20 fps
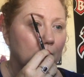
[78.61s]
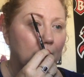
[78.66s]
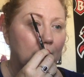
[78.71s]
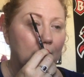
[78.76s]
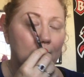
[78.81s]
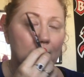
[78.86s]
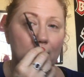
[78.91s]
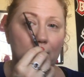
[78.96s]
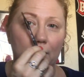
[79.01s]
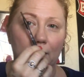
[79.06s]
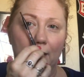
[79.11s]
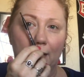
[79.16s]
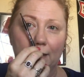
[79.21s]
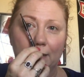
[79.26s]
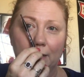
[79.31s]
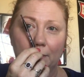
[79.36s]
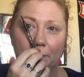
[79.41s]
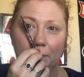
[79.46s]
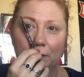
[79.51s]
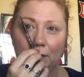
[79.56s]
and line
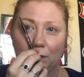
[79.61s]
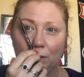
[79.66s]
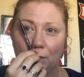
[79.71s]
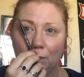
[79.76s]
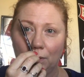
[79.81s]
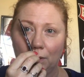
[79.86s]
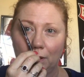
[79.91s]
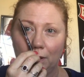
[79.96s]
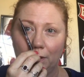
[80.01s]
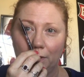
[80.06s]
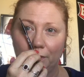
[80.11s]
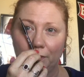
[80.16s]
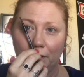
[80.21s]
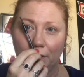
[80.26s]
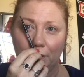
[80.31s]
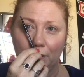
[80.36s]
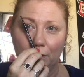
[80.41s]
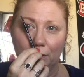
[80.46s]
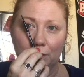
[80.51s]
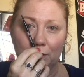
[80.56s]
it up with the corner of
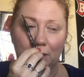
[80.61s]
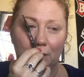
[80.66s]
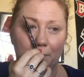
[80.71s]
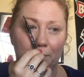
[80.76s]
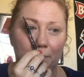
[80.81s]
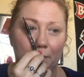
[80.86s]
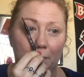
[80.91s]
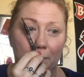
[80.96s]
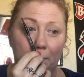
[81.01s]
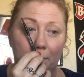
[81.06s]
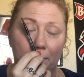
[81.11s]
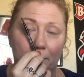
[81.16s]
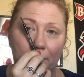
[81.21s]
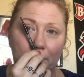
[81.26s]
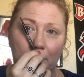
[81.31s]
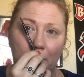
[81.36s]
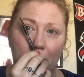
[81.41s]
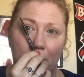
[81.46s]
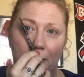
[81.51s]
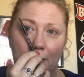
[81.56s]
your nose, the
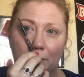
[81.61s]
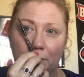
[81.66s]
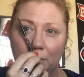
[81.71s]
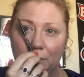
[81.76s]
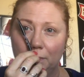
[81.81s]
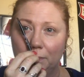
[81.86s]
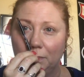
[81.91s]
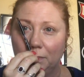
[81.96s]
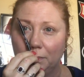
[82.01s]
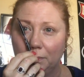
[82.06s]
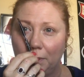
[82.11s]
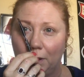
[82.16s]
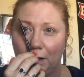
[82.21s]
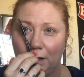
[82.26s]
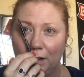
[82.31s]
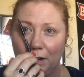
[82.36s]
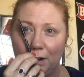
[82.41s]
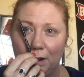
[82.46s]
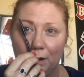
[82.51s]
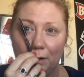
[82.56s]
bottom
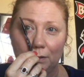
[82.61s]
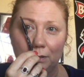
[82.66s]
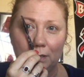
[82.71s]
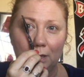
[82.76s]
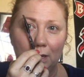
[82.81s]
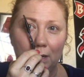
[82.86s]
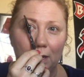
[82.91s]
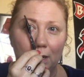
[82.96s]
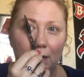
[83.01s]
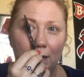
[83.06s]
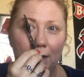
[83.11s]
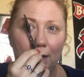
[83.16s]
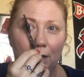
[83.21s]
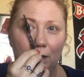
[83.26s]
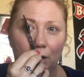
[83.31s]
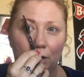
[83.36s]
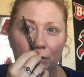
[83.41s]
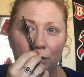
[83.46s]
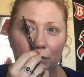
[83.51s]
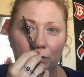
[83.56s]
part of your nose, and
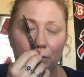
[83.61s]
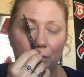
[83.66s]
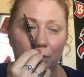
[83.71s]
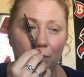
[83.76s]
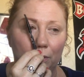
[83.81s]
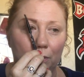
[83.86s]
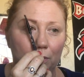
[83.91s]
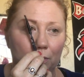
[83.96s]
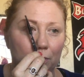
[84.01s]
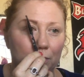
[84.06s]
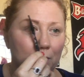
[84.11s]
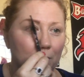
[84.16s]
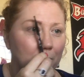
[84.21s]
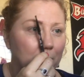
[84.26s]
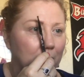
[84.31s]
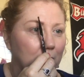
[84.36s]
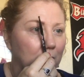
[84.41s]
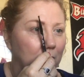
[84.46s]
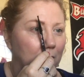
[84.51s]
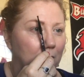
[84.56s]
go through the
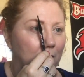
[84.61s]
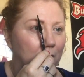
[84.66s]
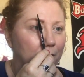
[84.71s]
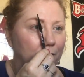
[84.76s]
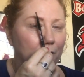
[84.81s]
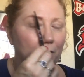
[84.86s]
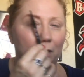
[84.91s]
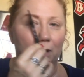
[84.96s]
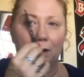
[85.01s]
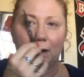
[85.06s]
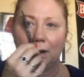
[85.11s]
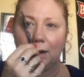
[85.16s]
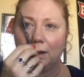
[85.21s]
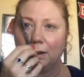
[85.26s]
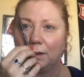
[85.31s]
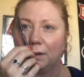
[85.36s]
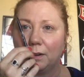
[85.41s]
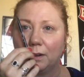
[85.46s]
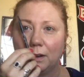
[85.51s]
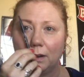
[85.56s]
middle of
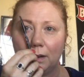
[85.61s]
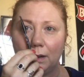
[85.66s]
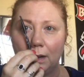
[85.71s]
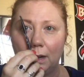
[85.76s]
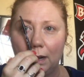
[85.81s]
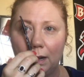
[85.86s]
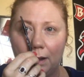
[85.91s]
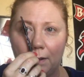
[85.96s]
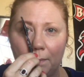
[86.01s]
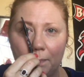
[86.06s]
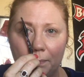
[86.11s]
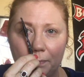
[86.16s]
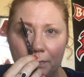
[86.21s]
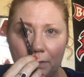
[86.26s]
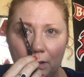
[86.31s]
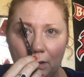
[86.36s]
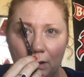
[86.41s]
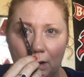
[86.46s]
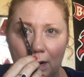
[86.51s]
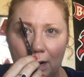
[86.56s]
your
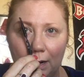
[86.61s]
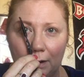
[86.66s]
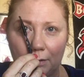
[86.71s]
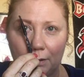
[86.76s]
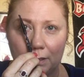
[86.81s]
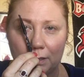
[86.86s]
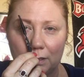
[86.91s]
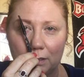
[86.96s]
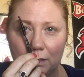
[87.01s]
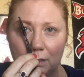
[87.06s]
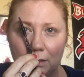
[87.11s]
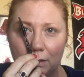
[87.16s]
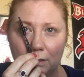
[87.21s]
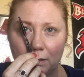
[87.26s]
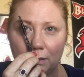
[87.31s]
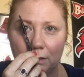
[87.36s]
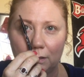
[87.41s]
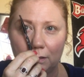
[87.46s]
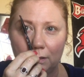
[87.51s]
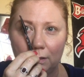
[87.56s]
iris,
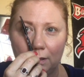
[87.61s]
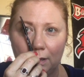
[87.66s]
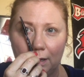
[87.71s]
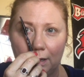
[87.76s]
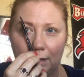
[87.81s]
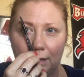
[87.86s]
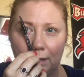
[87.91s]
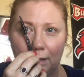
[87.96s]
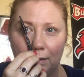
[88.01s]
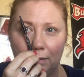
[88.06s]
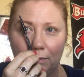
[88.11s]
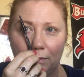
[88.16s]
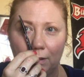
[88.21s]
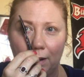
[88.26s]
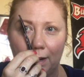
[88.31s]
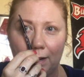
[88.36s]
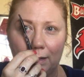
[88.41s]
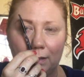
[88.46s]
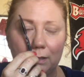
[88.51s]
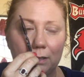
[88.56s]
and then
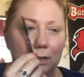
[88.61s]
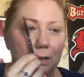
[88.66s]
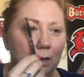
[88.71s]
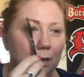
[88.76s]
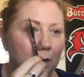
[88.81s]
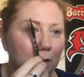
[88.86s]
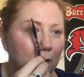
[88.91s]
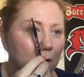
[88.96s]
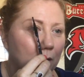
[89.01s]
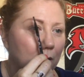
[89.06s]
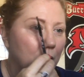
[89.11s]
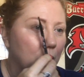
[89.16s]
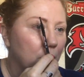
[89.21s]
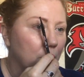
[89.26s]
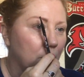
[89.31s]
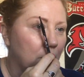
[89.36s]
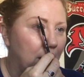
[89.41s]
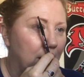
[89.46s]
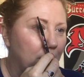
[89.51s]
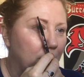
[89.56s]
right
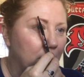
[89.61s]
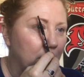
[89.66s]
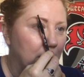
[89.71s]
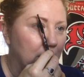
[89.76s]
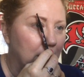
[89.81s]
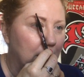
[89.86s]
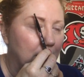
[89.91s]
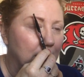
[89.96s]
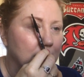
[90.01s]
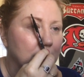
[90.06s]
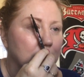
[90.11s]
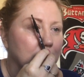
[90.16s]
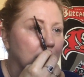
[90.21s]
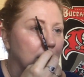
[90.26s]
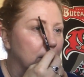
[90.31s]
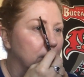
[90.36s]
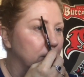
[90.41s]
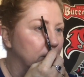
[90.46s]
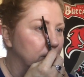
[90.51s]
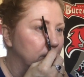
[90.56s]
where it lines
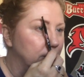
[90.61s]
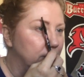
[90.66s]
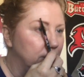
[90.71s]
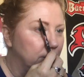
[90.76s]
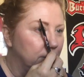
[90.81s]
up,